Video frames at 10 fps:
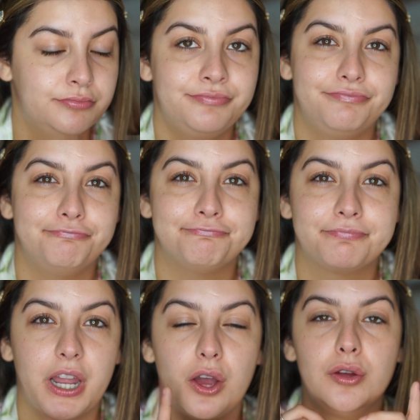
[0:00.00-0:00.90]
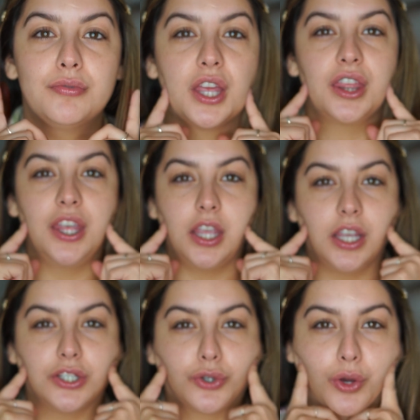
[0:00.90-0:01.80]
Now I'm like
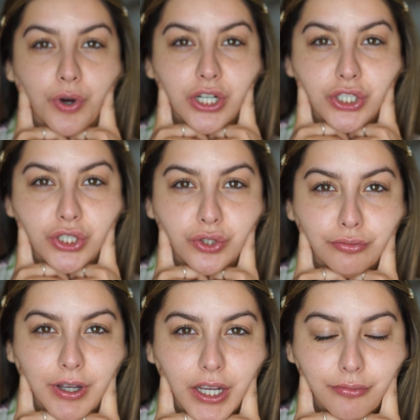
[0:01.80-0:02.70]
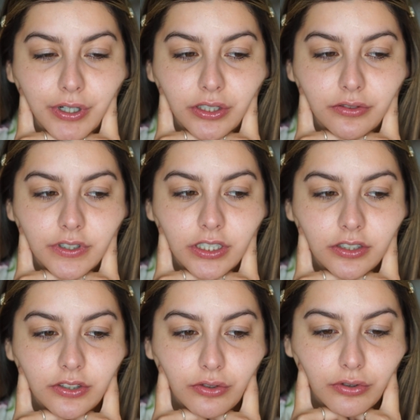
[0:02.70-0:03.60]
thinking, do I want to do my eyebrows
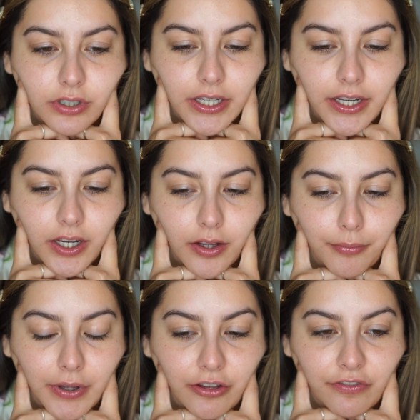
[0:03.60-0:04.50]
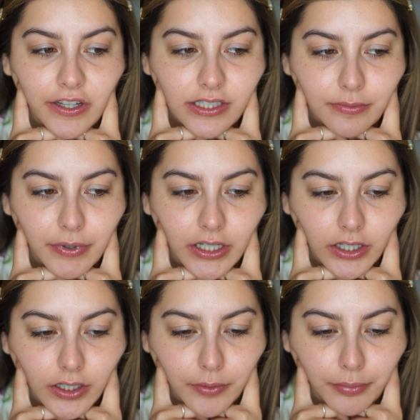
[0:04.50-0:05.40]
first or like my face
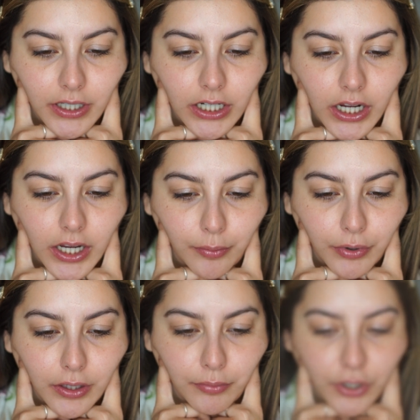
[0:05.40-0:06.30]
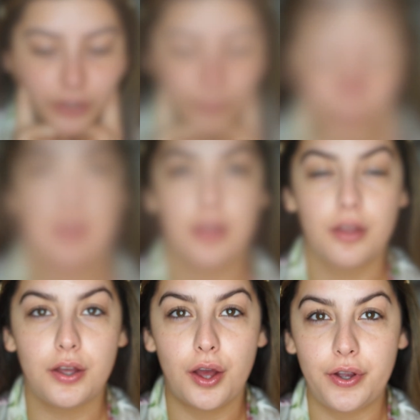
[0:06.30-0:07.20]
makeup and eye primer?
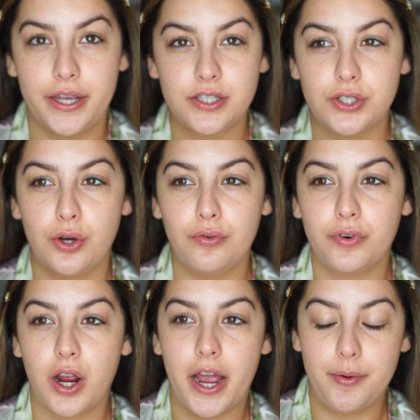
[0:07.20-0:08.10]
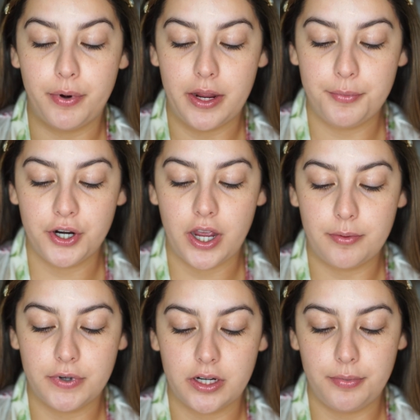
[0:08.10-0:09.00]
Okay, so for eye primer,
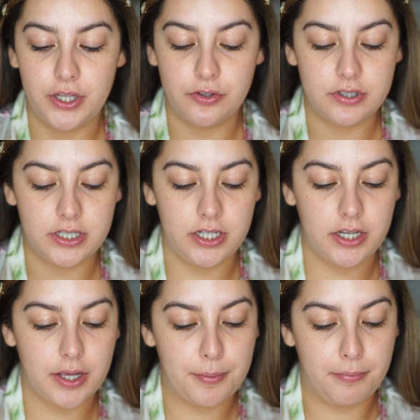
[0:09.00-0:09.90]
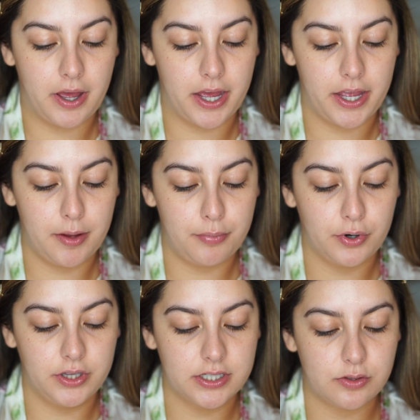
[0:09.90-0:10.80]
I'm going to be using my
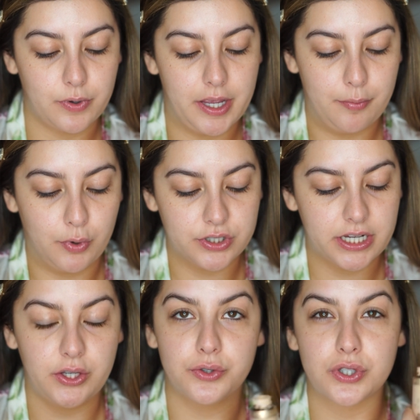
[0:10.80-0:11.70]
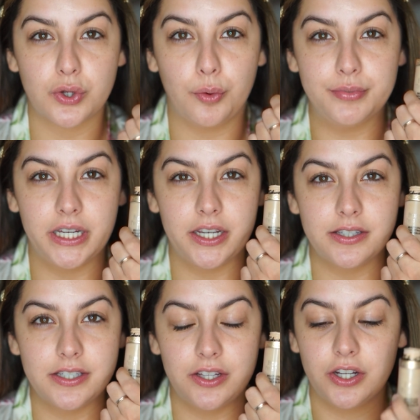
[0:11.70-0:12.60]
Born This Way Multi-Use Sculpting
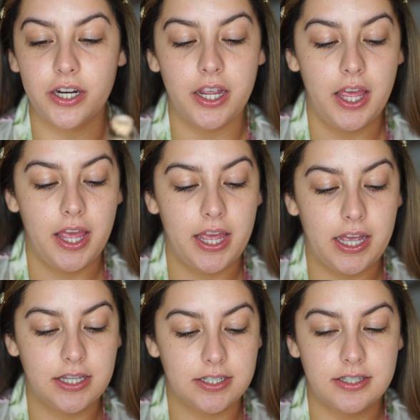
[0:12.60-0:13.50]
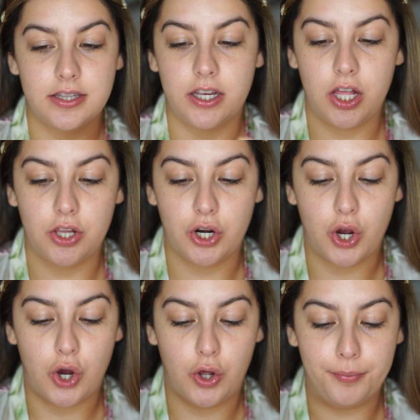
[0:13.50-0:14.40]
Concealer, and this is in the color
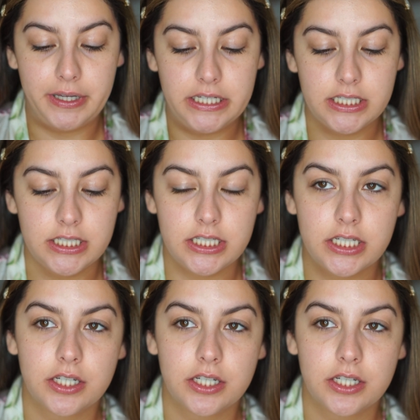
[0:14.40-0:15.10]
Almond.